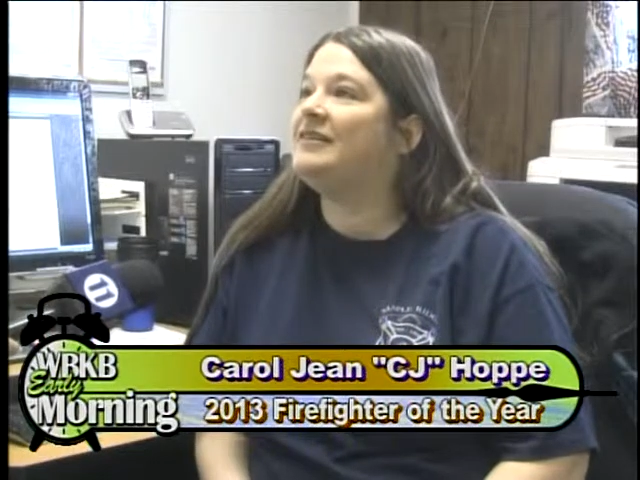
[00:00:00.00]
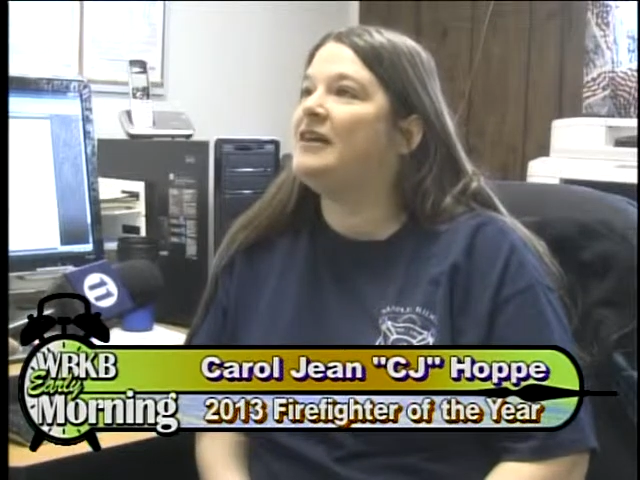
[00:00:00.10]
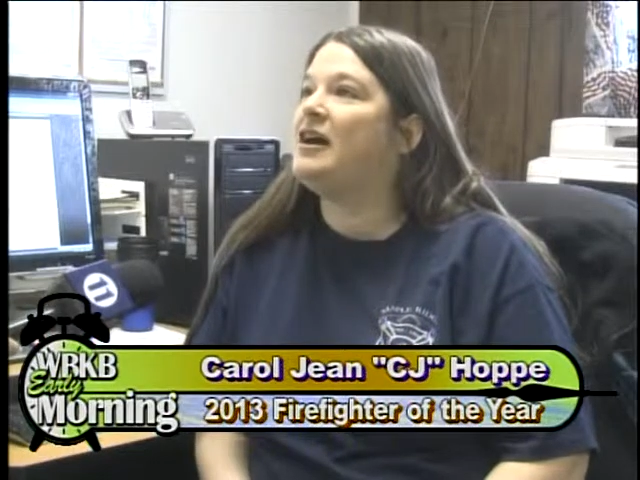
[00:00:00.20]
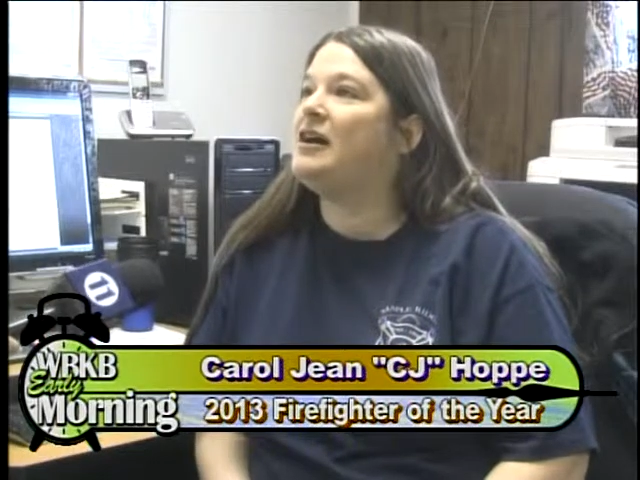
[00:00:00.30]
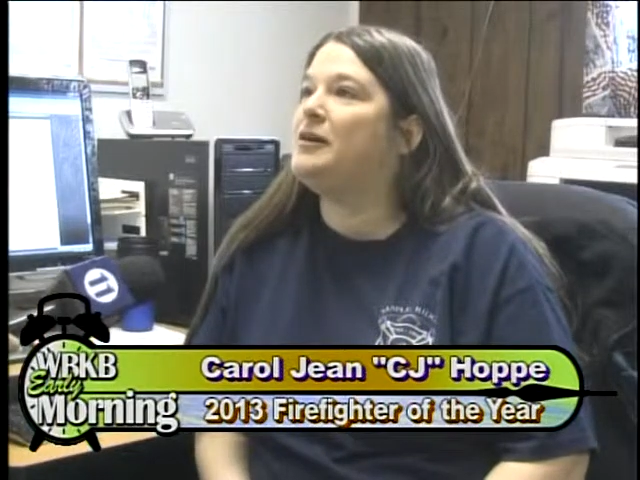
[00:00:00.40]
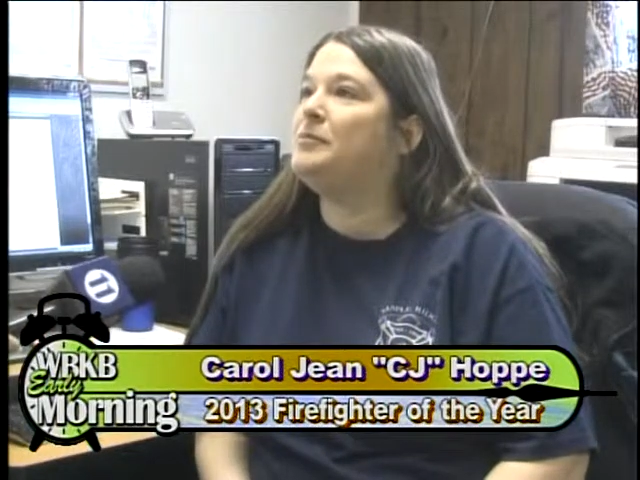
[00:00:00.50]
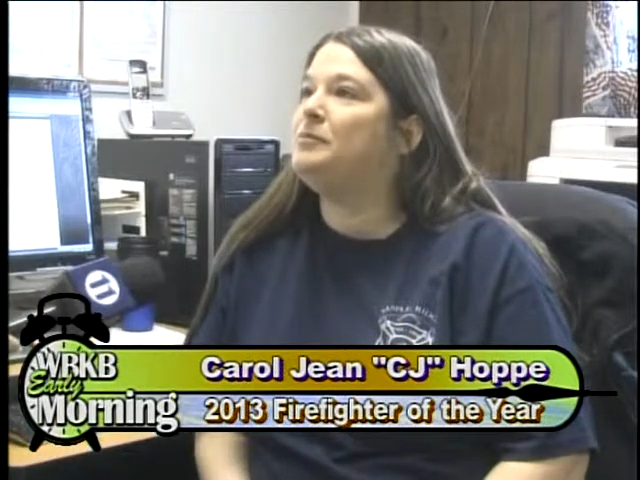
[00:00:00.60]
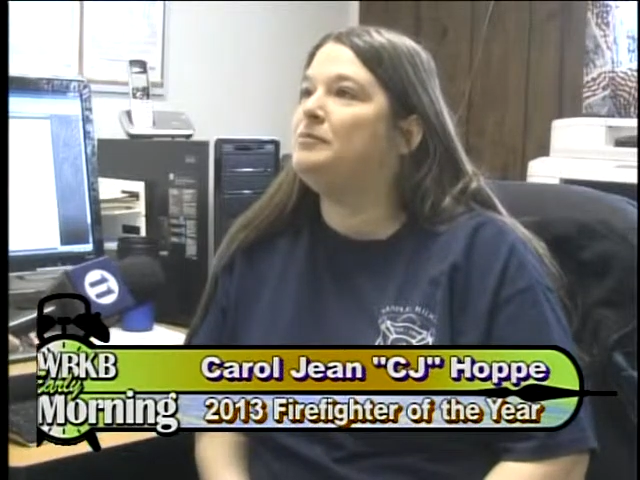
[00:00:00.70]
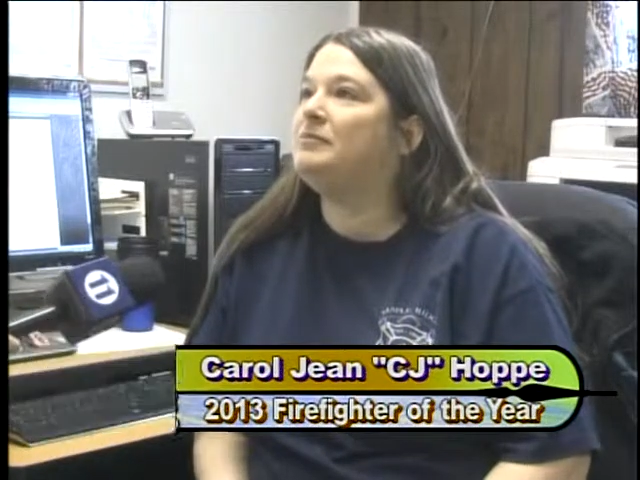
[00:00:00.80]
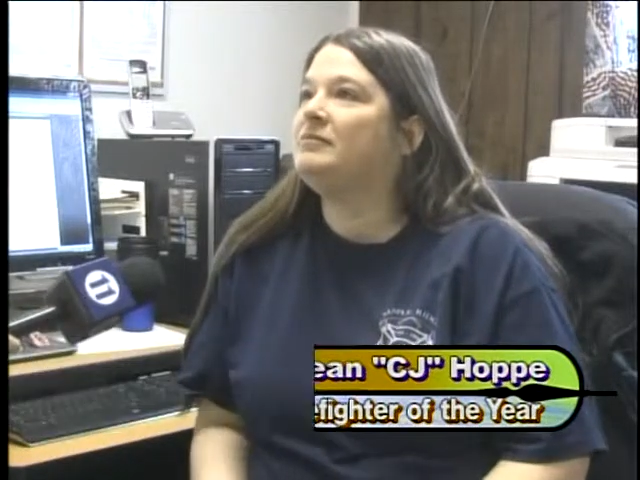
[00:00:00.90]
Um,
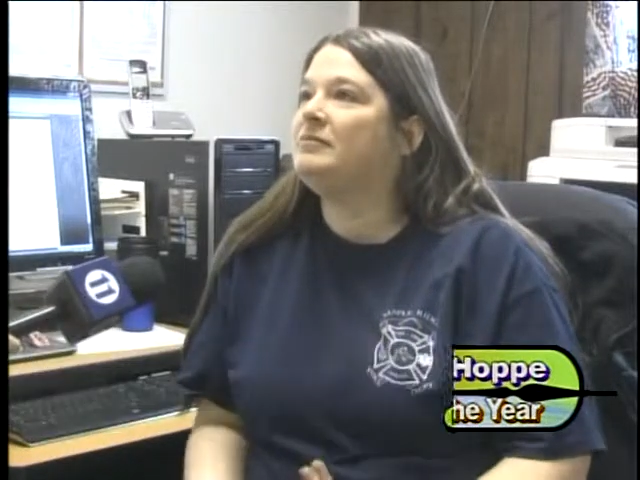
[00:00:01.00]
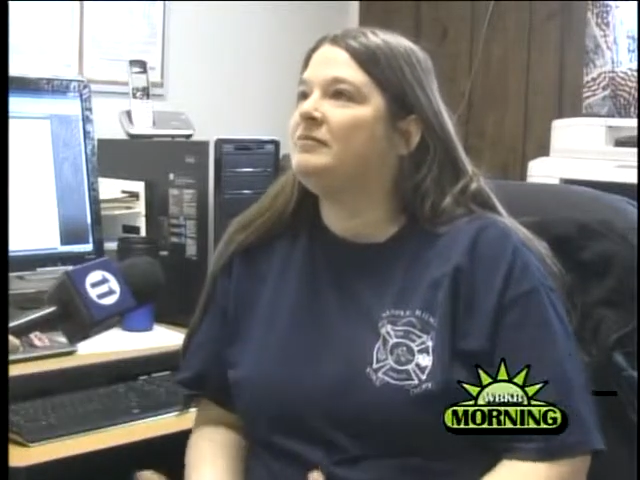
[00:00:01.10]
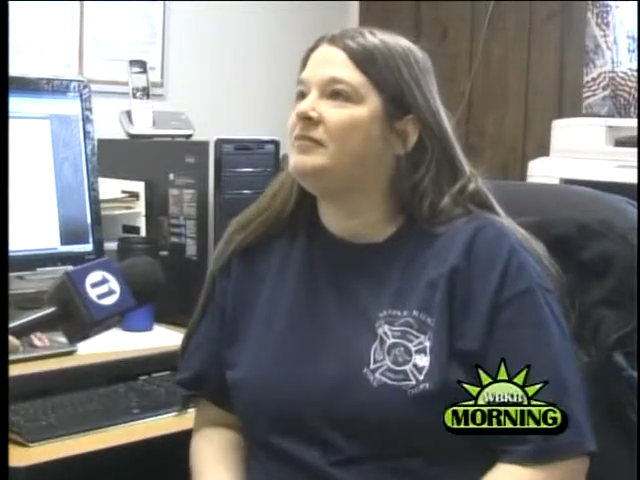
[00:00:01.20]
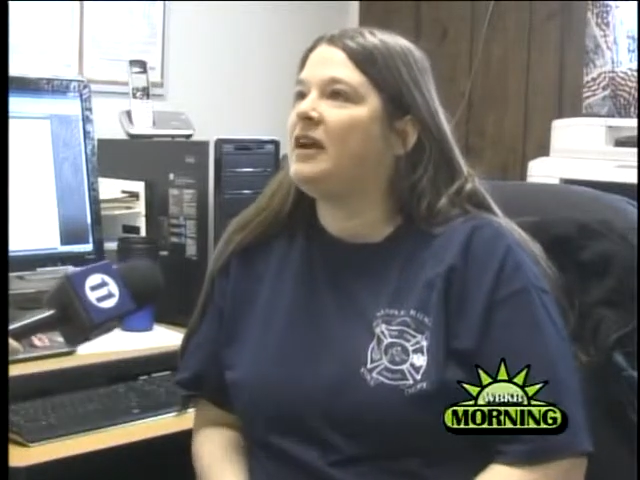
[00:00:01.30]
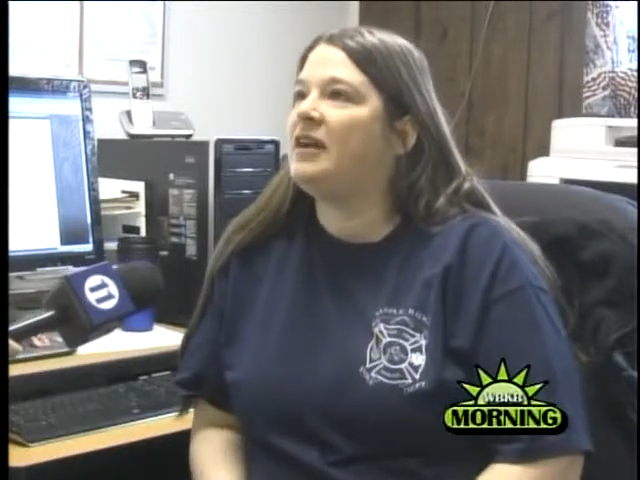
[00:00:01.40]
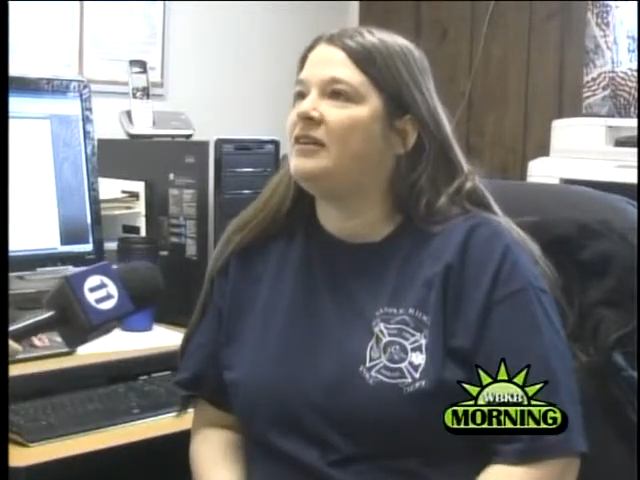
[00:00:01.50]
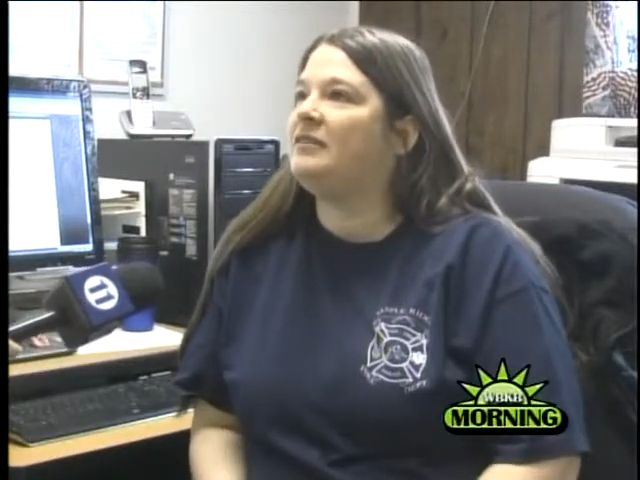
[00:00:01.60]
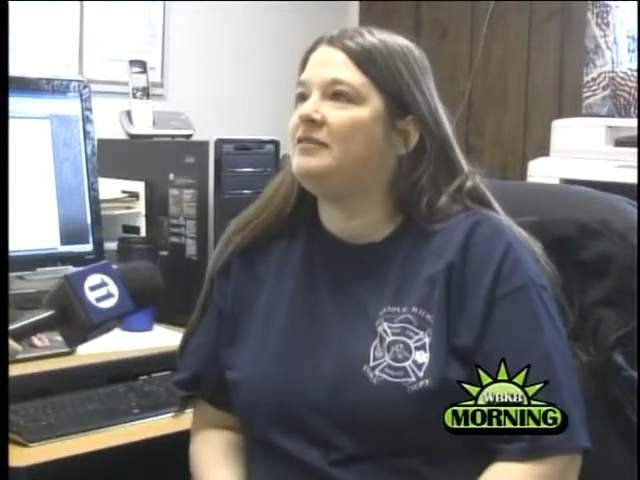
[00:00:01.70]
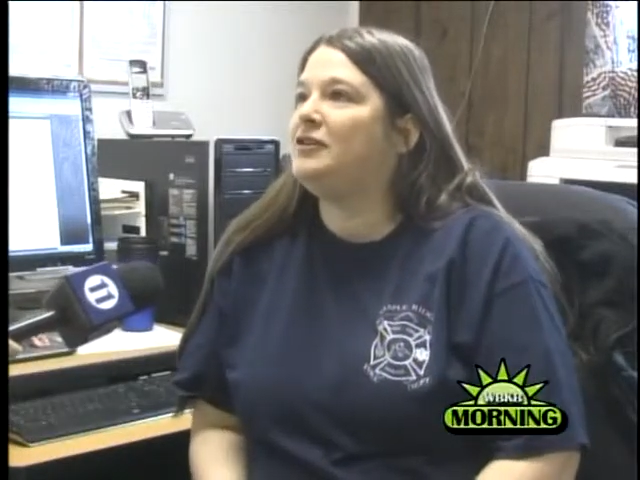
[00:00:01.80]
I,